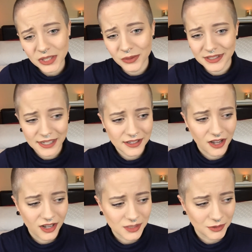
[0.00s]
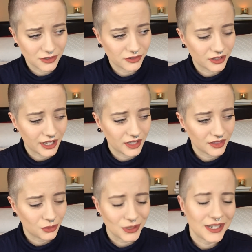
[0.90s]
we stayed in the hospital for like
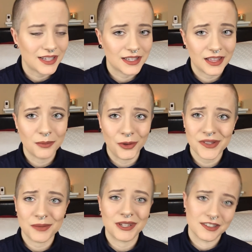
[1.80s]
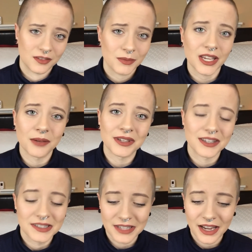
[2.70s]
3 days, I think, mostly because of me,
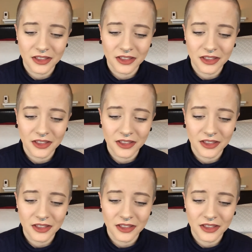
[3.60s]
because I